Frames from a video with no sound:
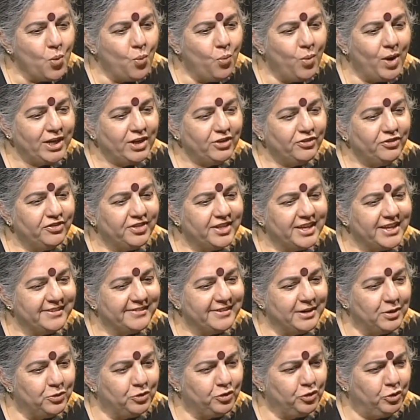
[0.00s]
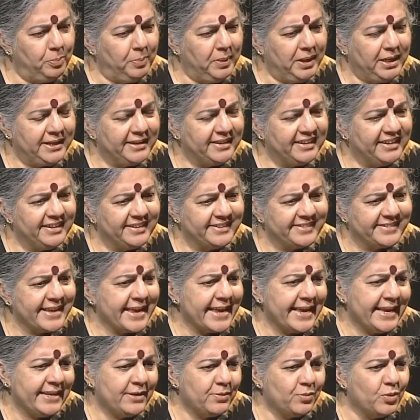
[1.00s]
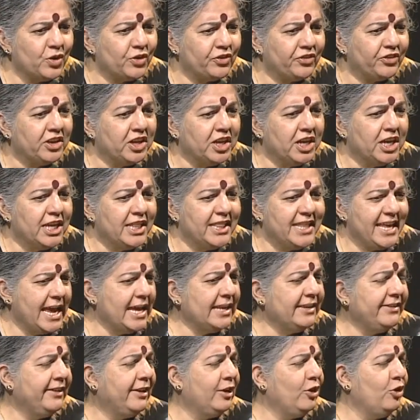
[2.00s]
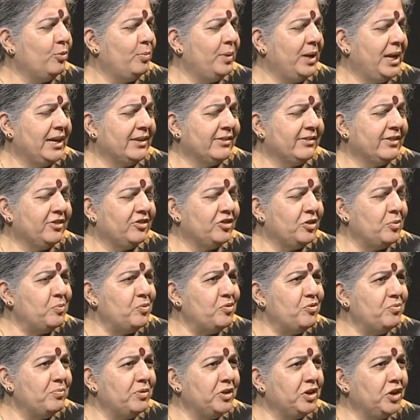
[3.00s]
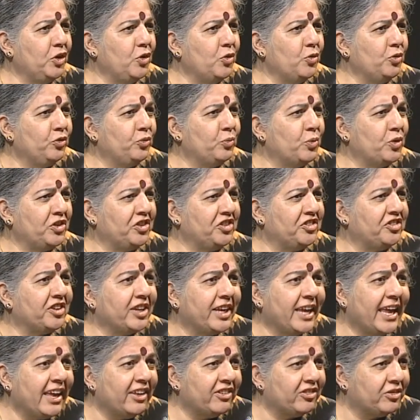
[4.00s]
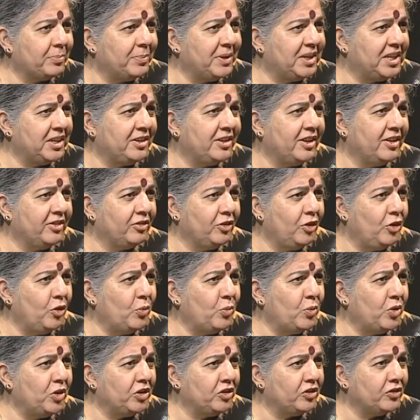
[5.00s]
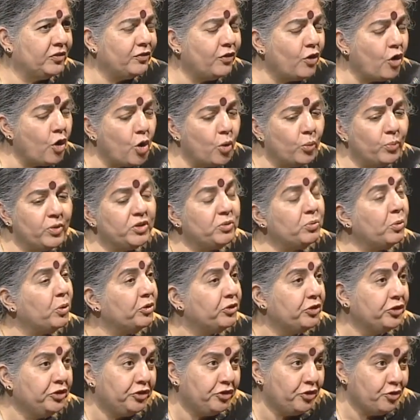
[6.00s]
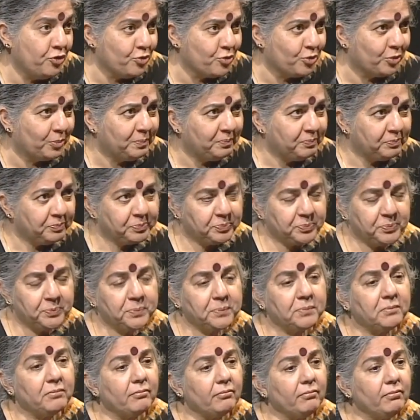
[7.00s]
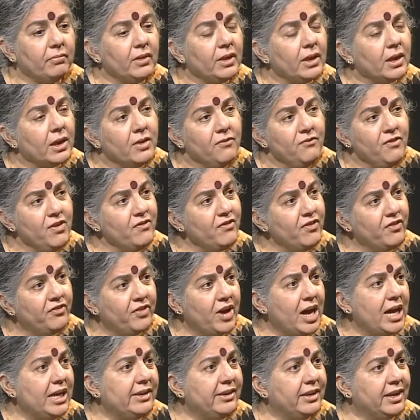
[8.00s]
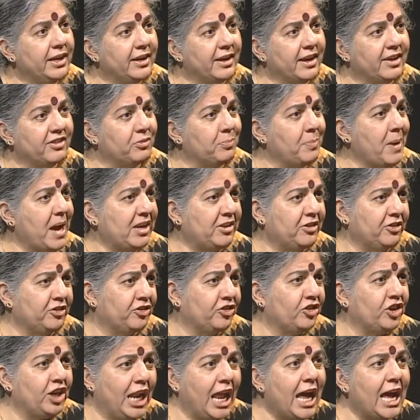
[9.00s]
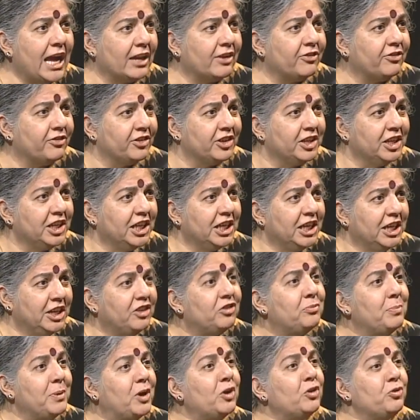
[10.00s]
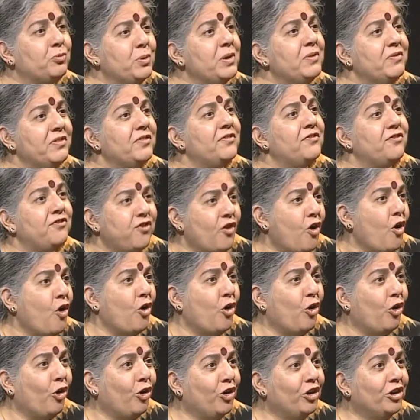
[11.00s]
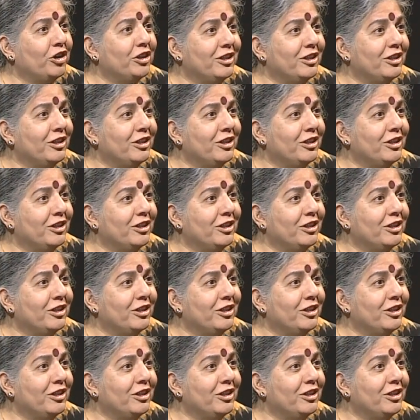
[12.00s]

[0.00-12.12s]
one of the things that was repeatedly said was the anti-globalization movement knows what it's against, but it doesn't know what it's for, which wasn't true. If we were fighting against patents on life, it's because we were for